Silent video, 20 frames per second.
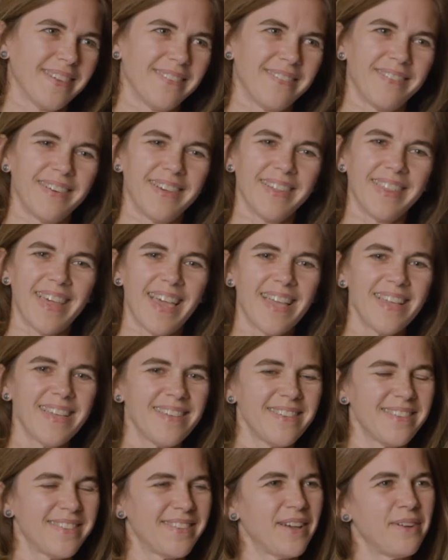Well, thank
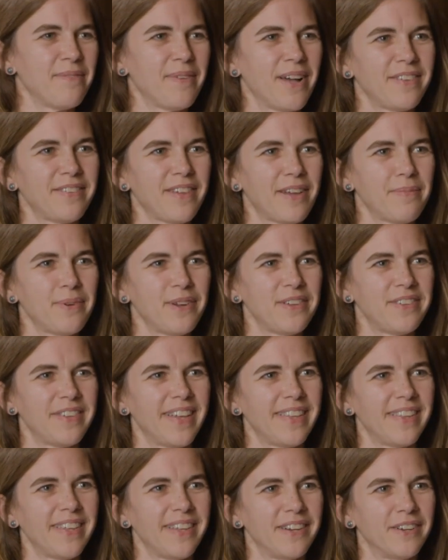you so much. I
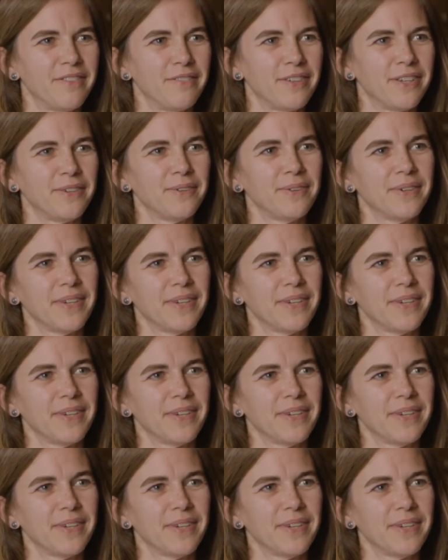appreciate the interview.